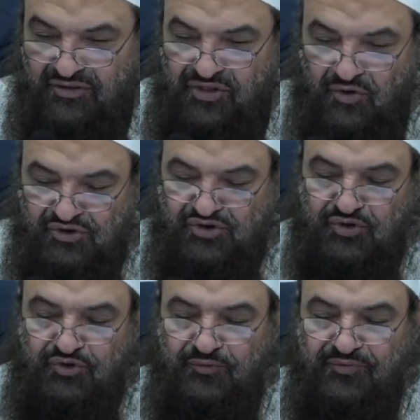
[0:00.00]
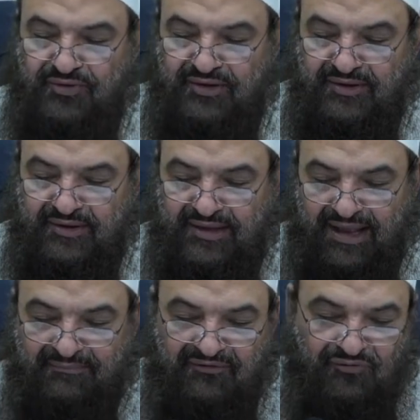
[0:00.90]
Those two
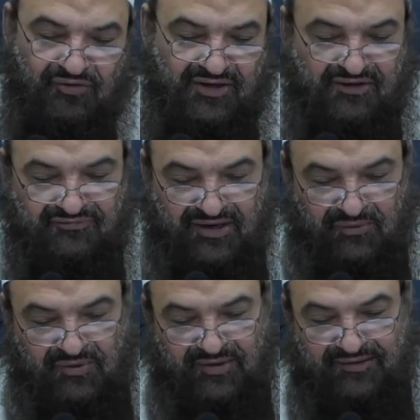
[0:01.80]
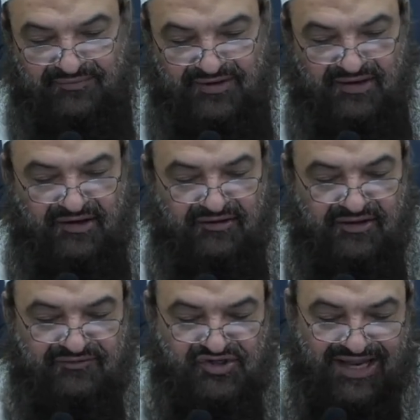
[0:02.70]
can be fought in the following way.
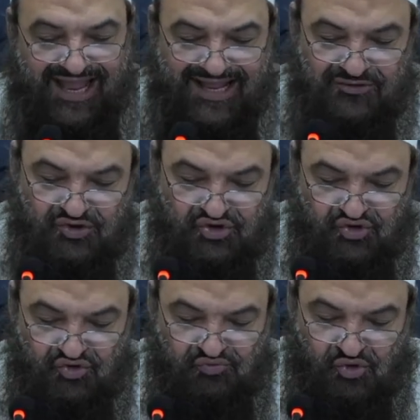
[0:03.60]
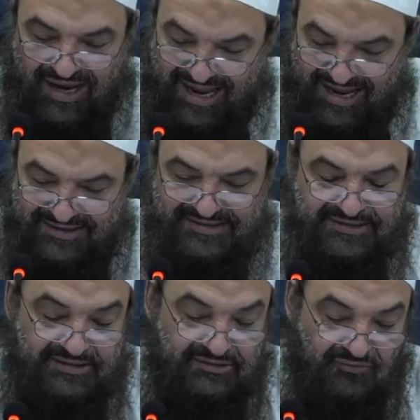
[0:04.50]
The jihad al-shubuhat,
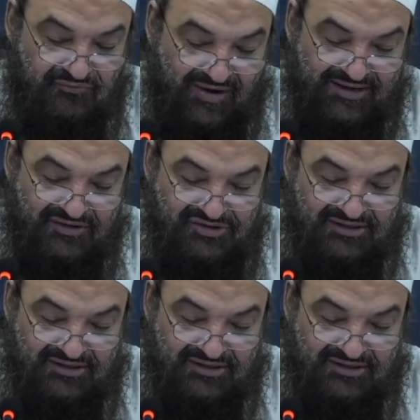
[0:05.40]
to fight the